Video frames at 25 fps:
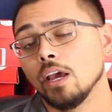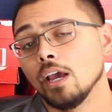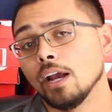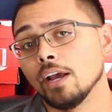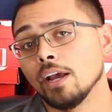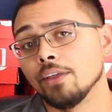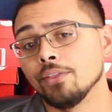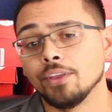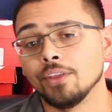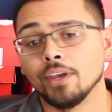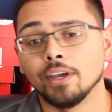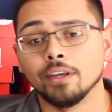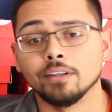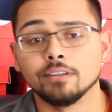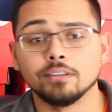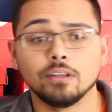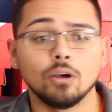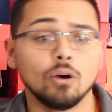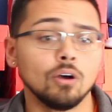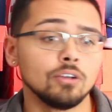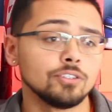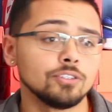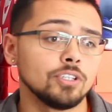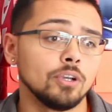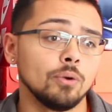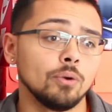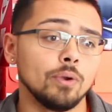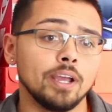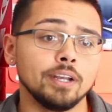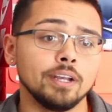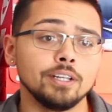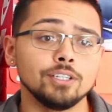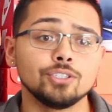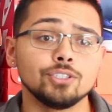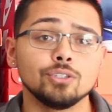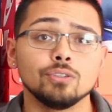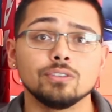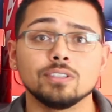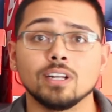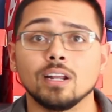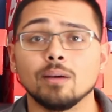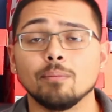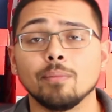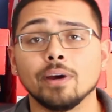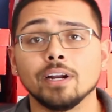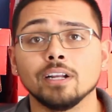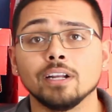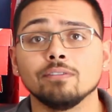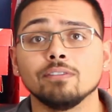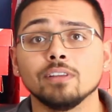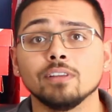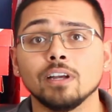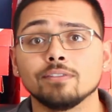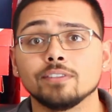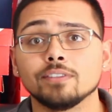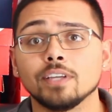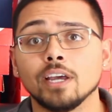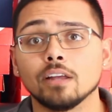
And then also any shoes that I might have left